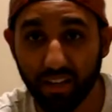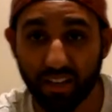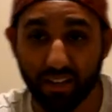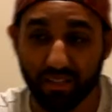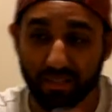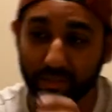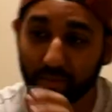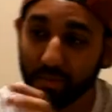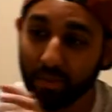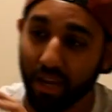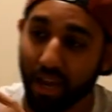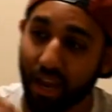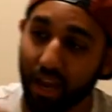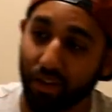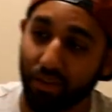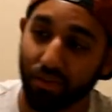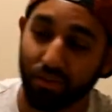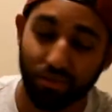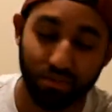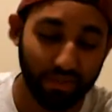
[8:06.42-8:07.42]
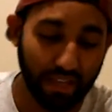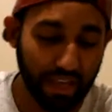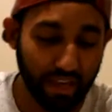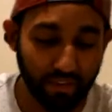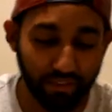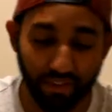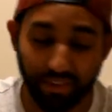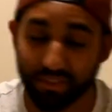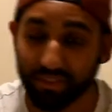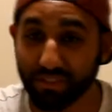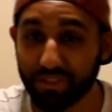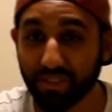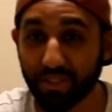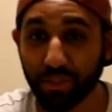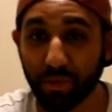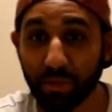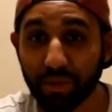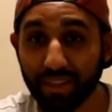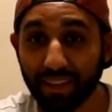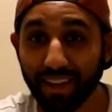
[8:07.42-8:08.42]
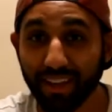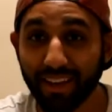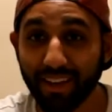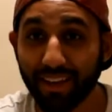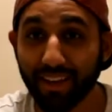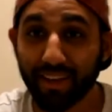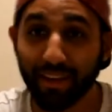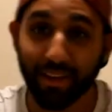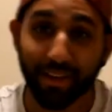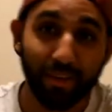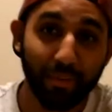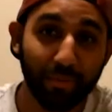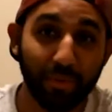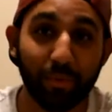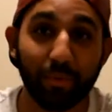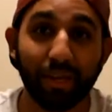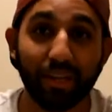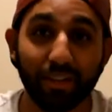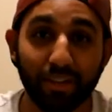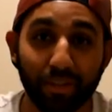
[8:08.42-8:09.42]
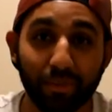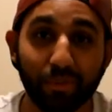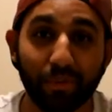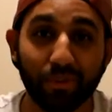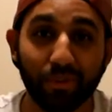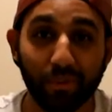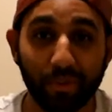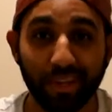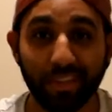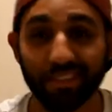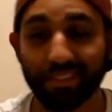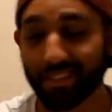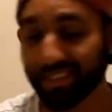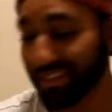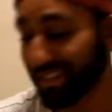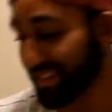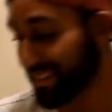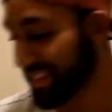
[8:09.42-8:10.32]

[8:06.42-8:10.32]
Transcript: get some candles that have nothing to do with that, but make it a little bit romantic, all